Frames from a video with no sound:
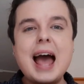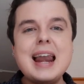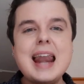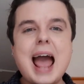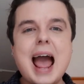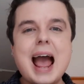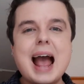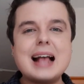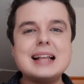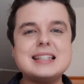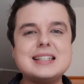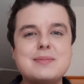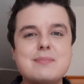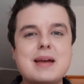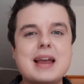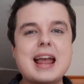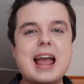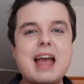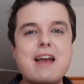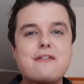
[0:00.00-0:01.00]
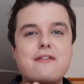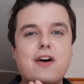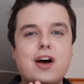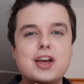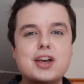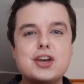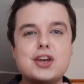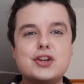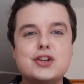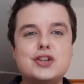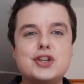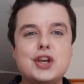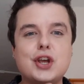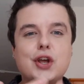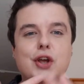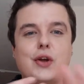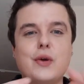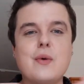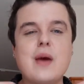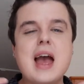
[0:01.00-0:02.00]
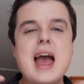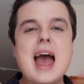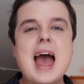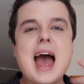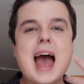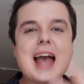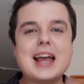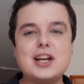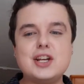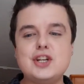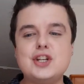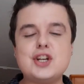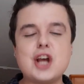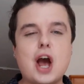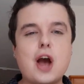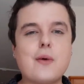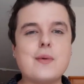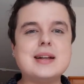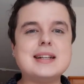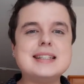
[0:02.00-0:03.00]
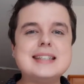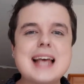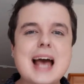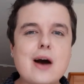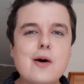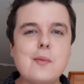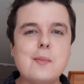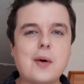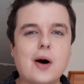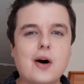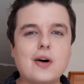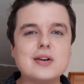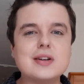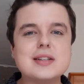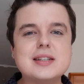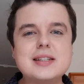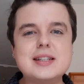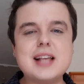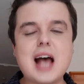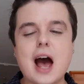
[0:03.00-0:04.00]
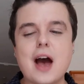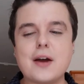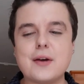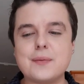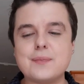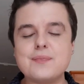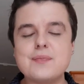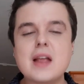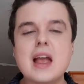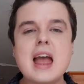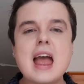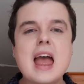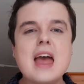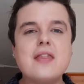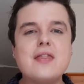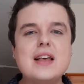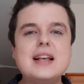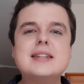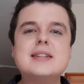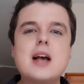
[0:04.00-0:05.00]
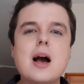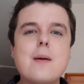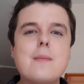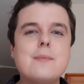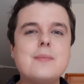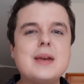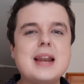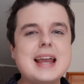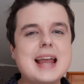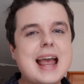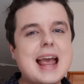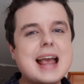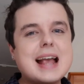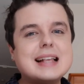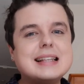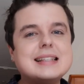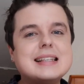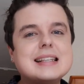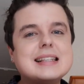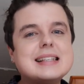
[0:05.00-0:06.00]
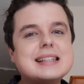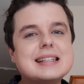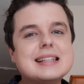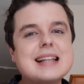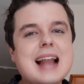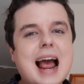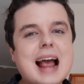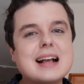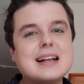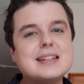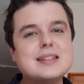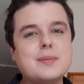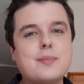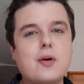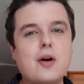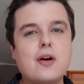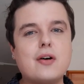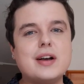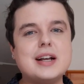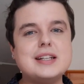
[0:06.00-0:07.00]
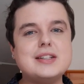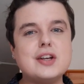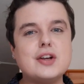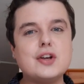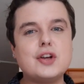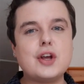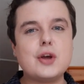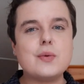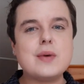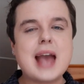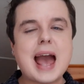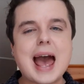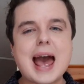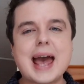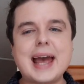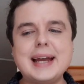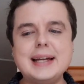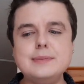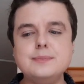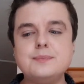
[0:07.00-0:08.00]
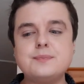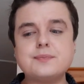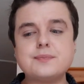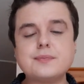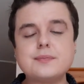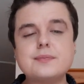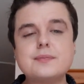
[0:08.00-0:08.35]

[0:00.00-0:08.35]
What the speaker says: and asked me if I could do a show and tell box. So this company is Snacksupriseuk.